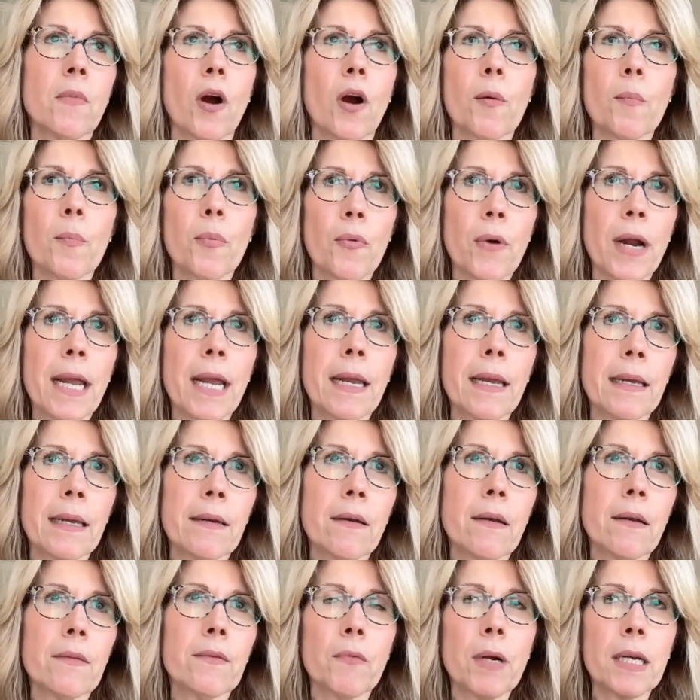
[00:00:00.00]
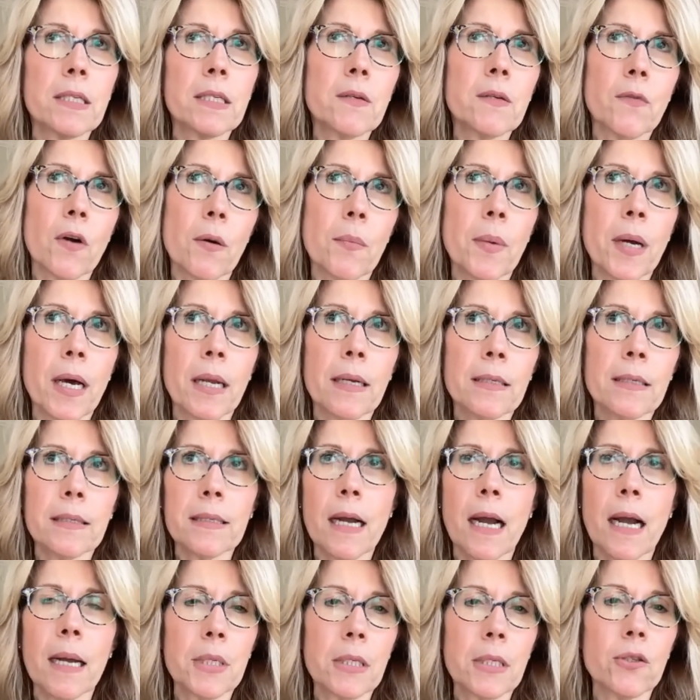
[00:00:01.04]
our brain, the rest of our bodies
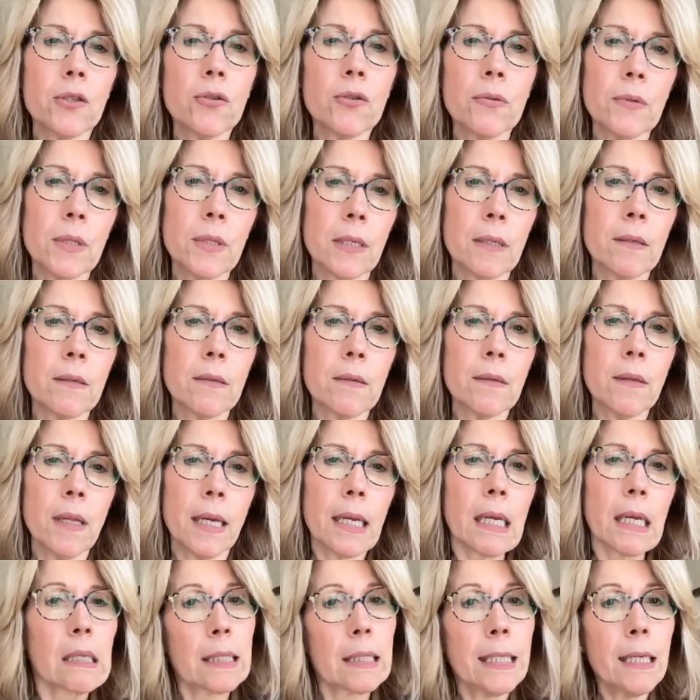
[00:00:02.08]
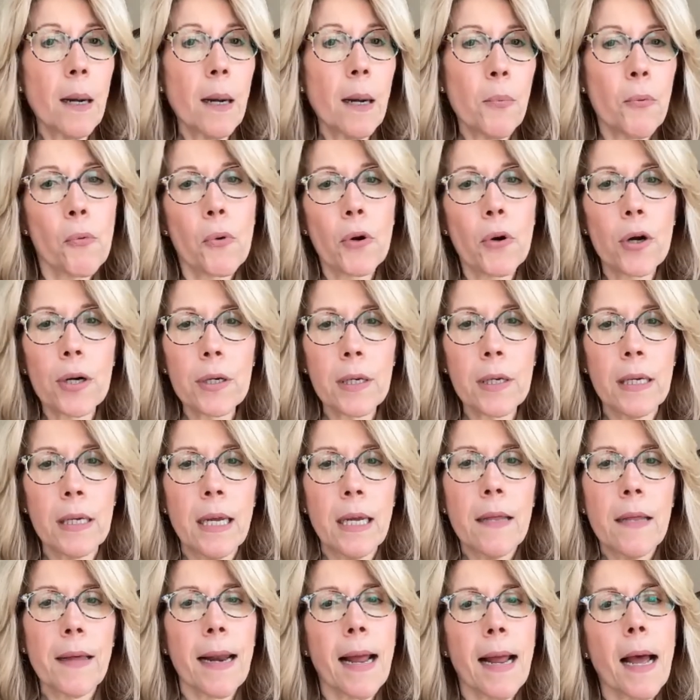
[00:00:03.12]
time to do the like cleanup work
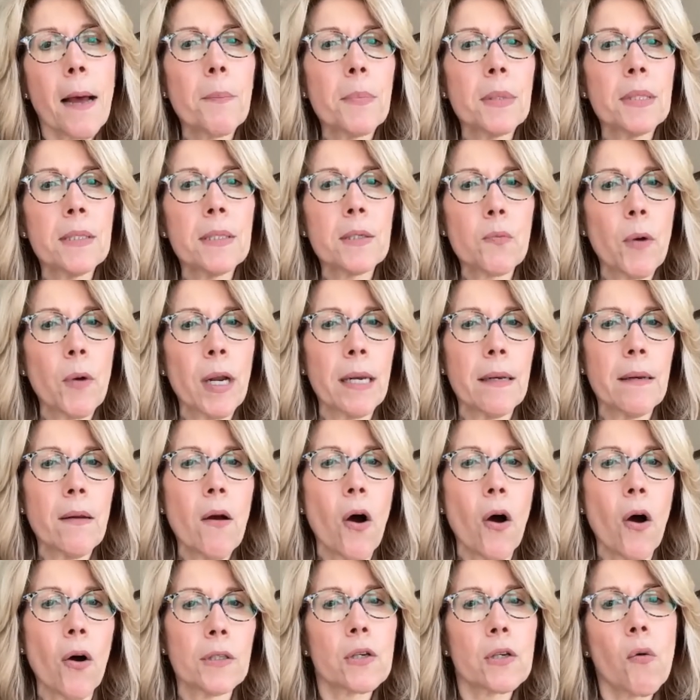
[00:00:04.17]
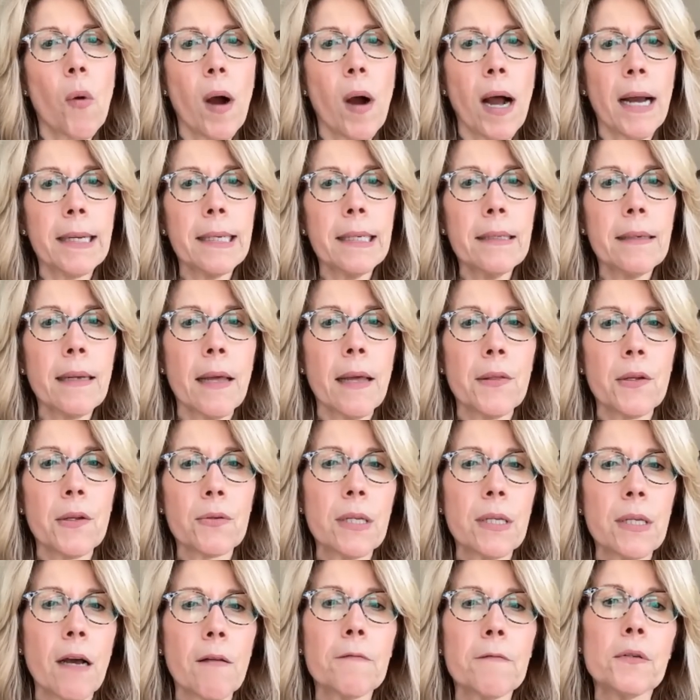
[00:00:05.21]
that happens when all's quiet and there's
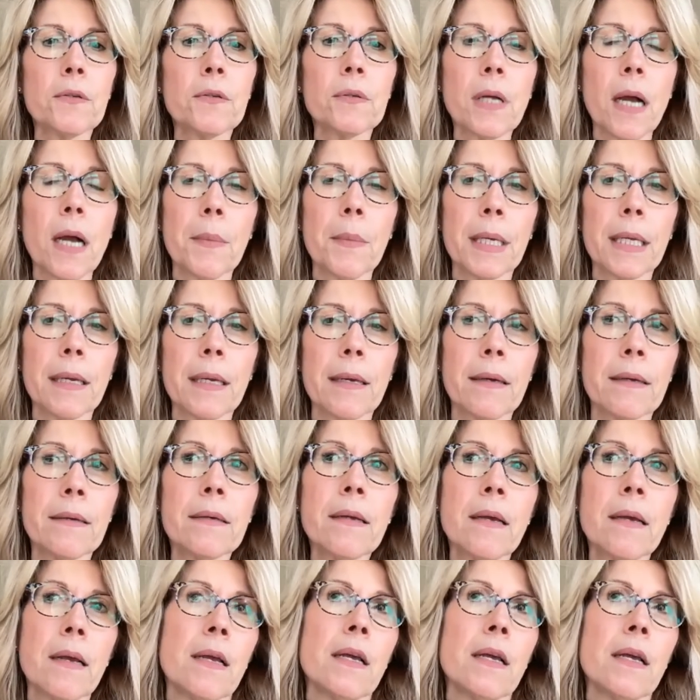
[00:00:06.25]
not food coming in.